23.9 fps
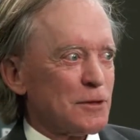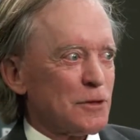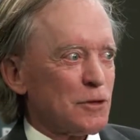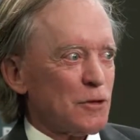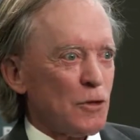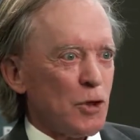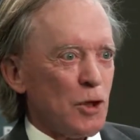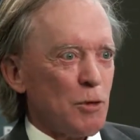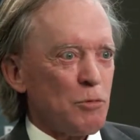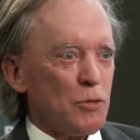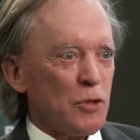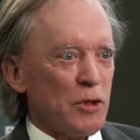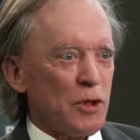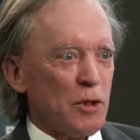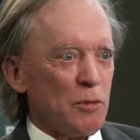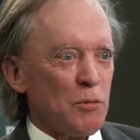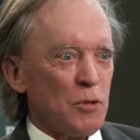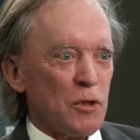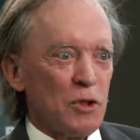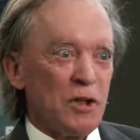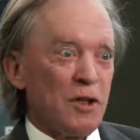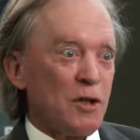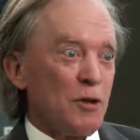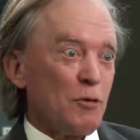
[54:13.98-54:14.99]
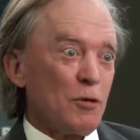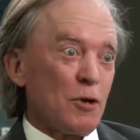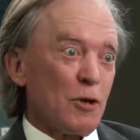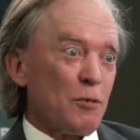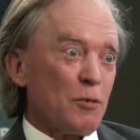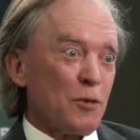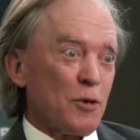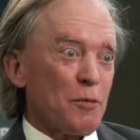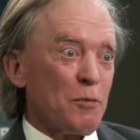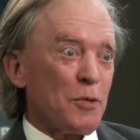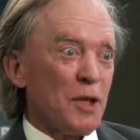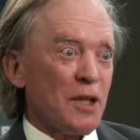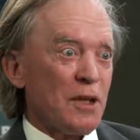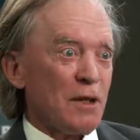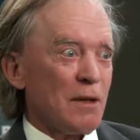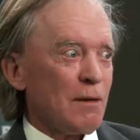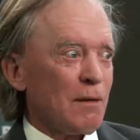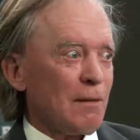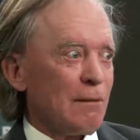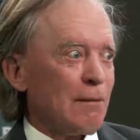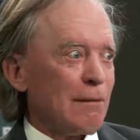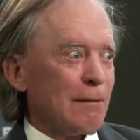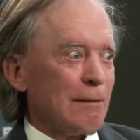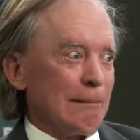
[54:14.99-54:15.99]
grew up with him, or he grew up with me.
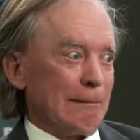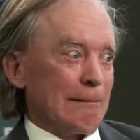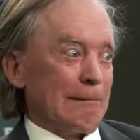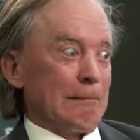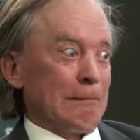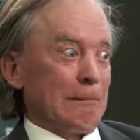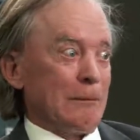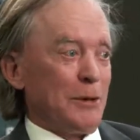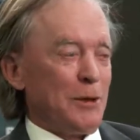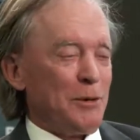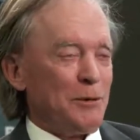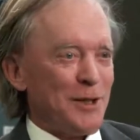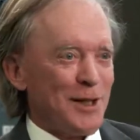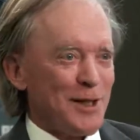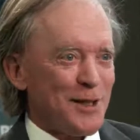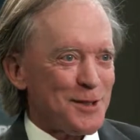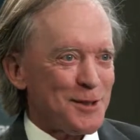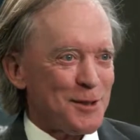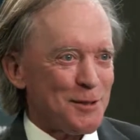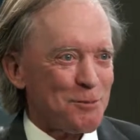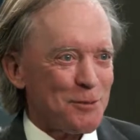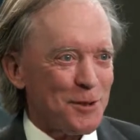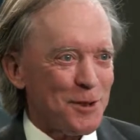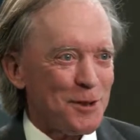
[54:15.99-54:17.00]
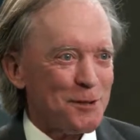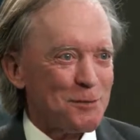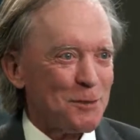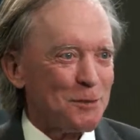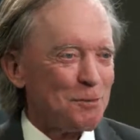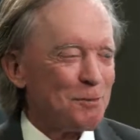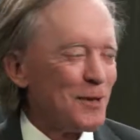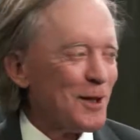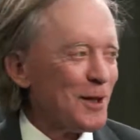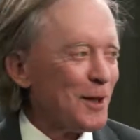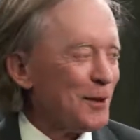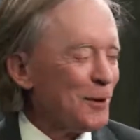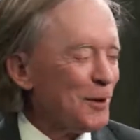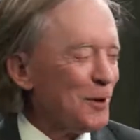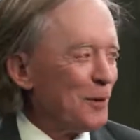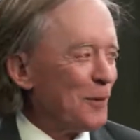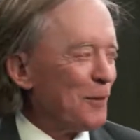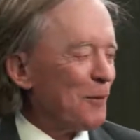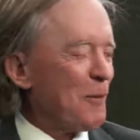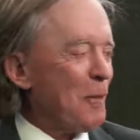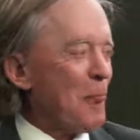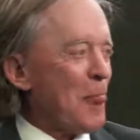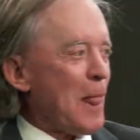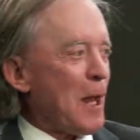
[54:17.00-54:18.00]
Maybe that's the problem. I don't
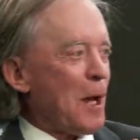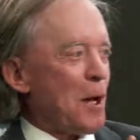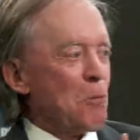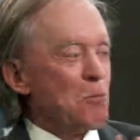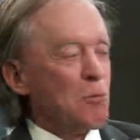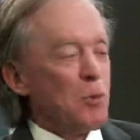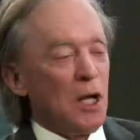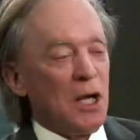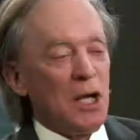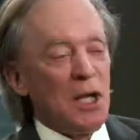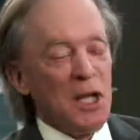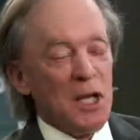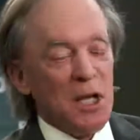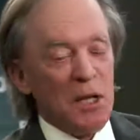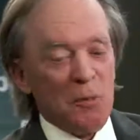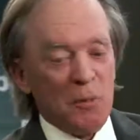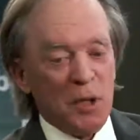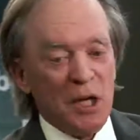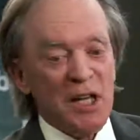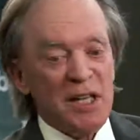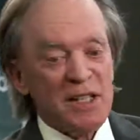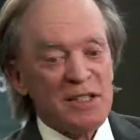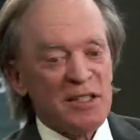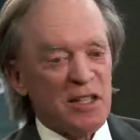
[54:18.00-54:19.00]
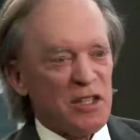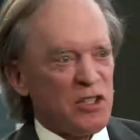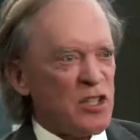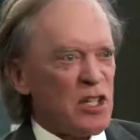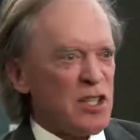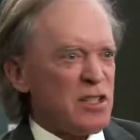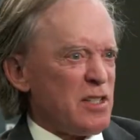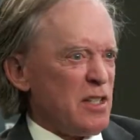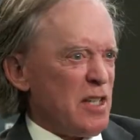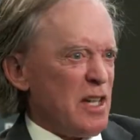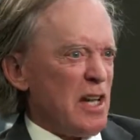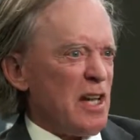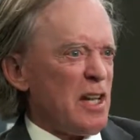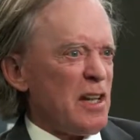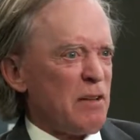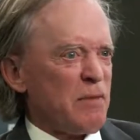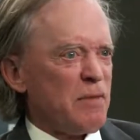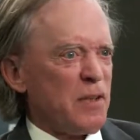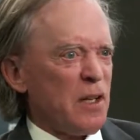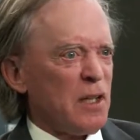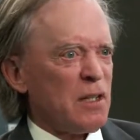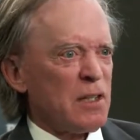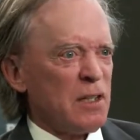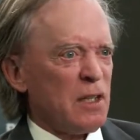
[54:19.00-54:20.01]
know. No, but he suggested, hey, the
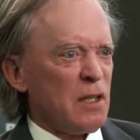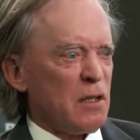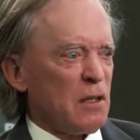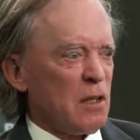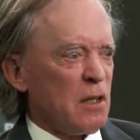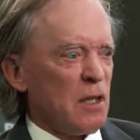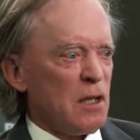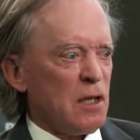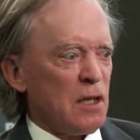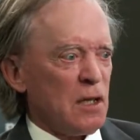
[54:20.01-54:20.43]
Fed can